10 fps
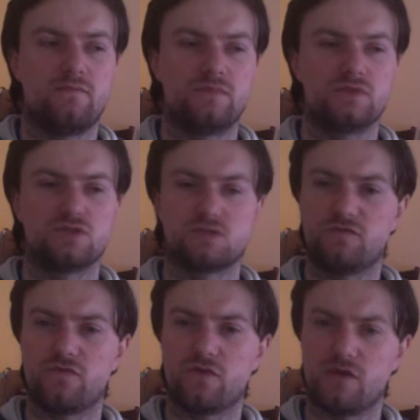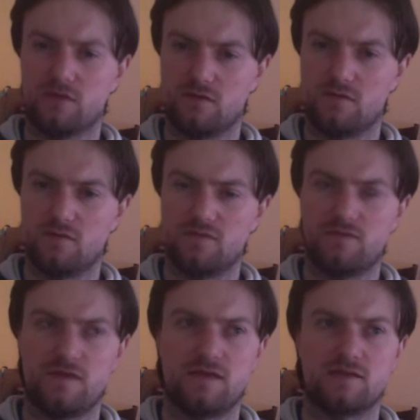Just before I
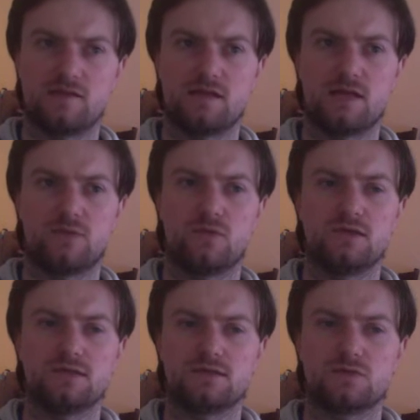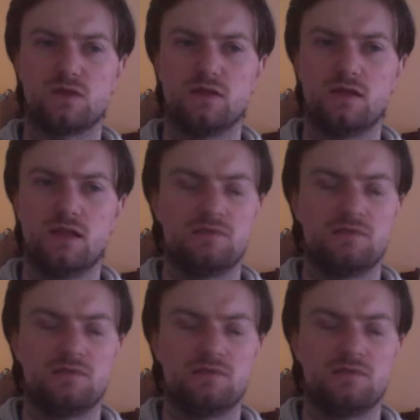end on that point as well,